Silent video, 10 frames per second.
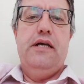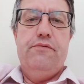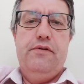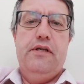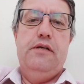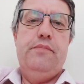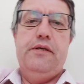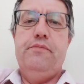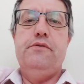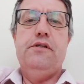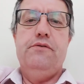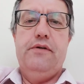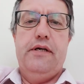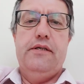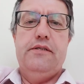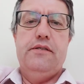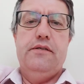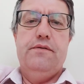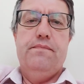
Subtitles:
everyday people's careers.